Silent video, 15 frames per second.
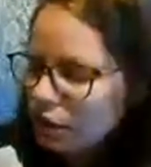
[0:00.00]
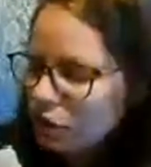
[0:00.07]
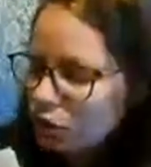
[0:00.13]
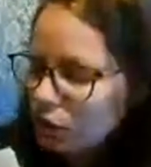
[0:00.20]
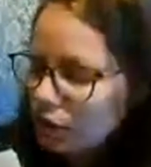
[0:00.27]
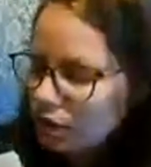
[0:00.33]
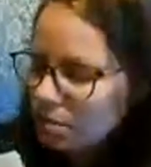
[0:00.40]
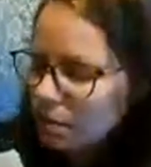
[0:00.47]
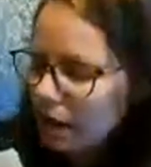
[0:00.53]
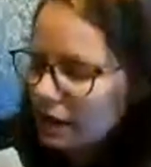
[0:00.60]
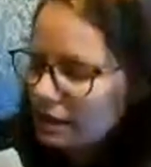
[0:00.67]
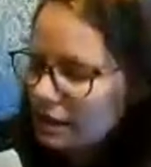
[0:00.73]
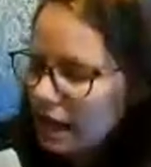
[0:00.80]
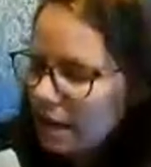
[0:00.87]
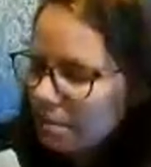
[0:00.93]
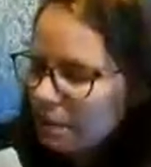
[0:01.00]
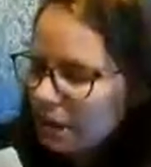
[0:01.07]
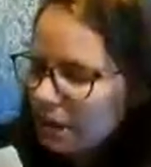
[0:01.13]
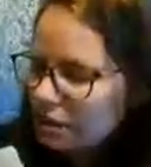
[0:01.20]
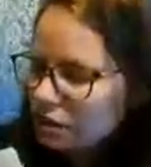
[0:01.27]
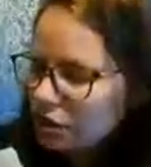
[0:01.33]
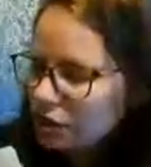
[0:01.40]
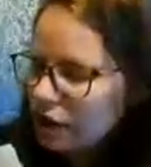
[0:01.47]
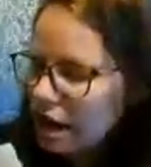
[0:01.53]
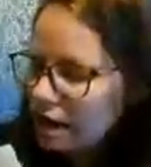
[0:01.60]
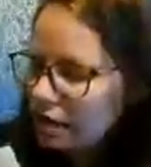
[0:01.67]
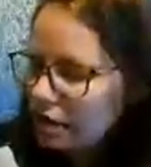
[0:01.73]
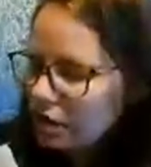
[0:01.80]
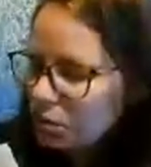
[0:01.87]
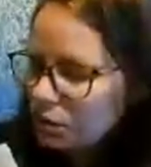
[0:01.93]
joined by top aides
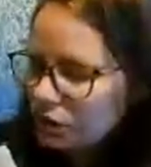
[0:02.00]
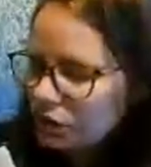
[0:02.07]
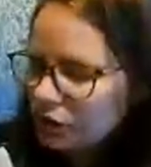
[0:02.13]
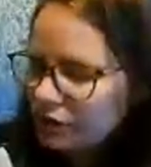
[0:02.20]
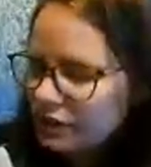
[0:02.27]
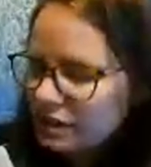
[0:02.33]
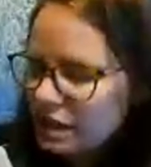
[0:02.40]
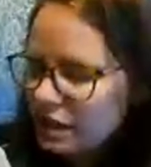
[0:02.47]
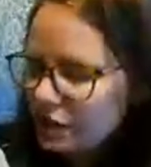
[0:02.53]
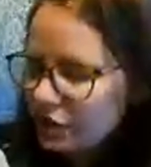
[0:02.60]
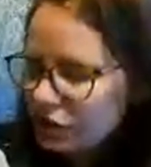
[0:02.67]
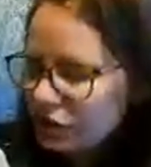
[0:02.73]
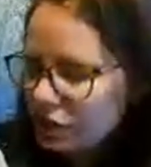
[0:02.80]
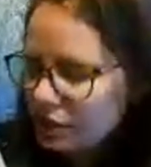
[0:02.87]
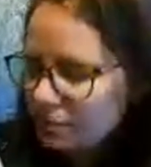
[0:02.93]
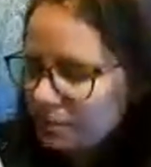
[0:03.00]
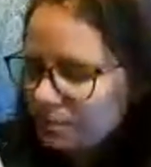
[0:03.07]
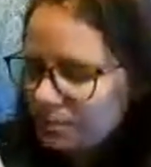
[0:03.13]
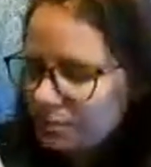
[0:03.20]
crackling with nervous energy.